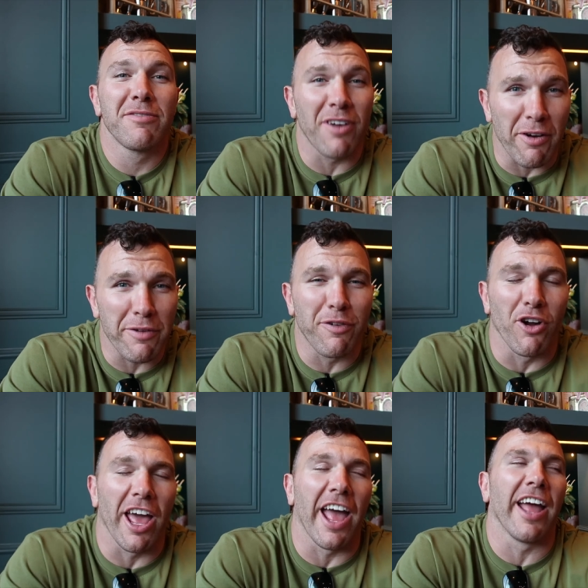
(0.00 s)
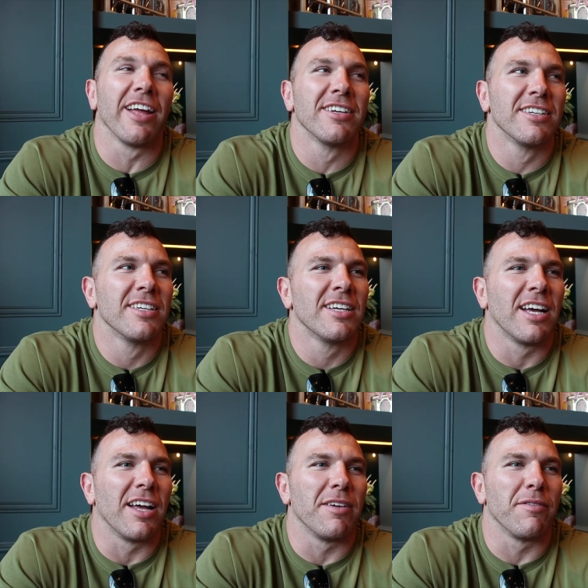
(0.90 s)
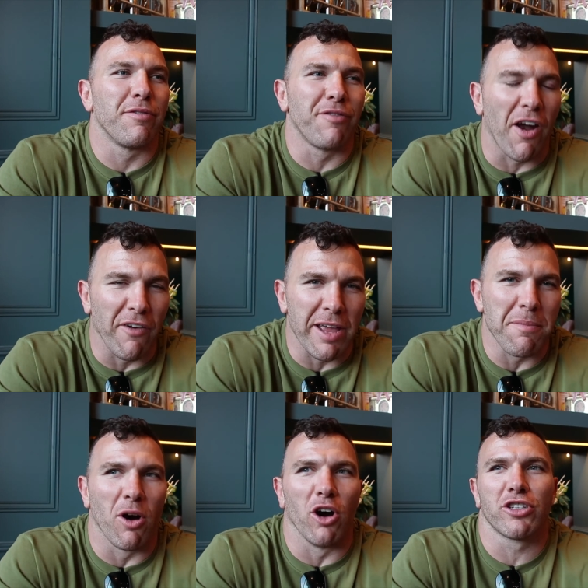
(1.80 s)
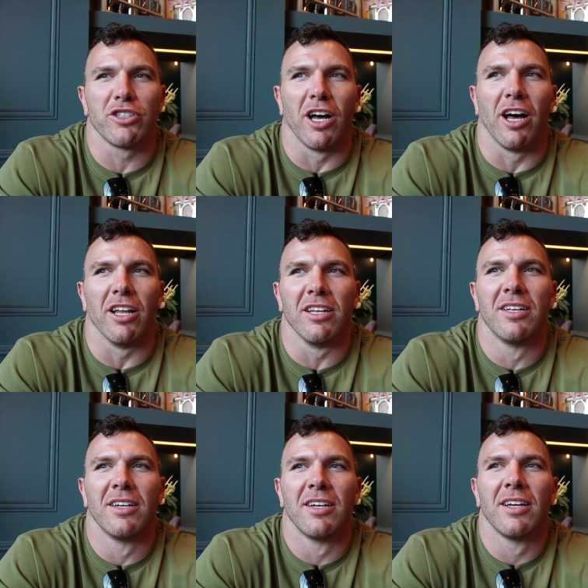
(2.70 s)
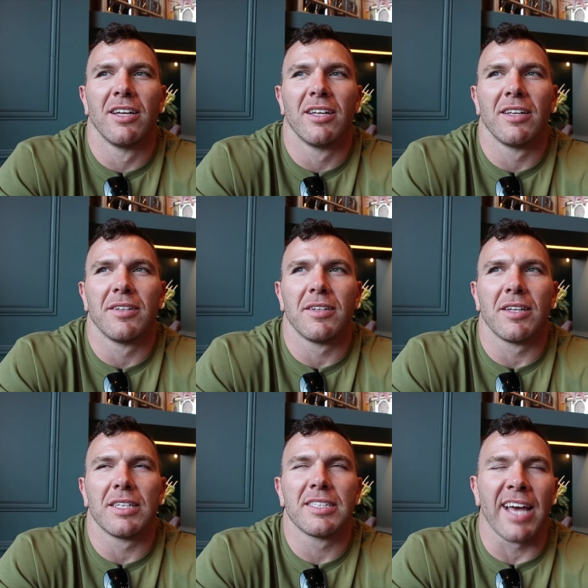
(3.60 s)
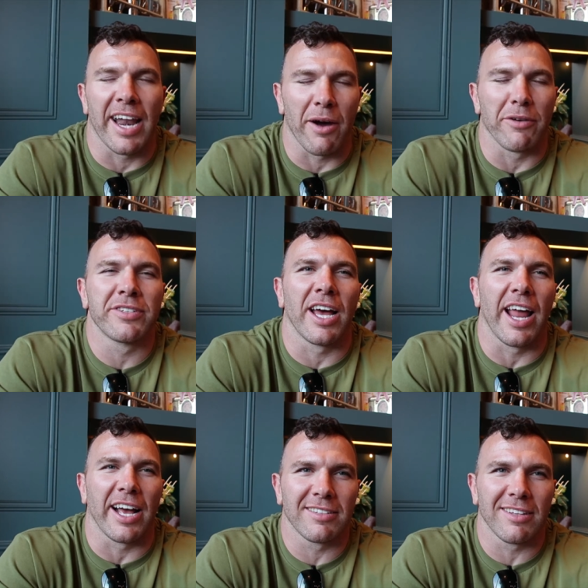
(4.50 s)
very funny, very emotional. 10 out of